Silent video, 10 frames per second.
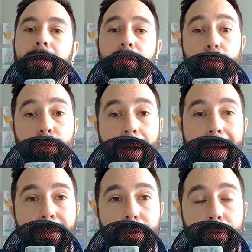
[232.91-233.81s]
So
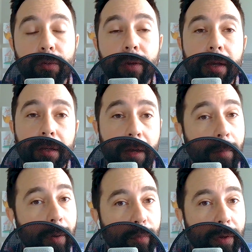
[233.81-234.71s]
try to come
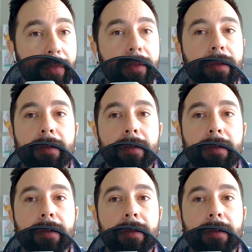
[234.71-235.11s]
up with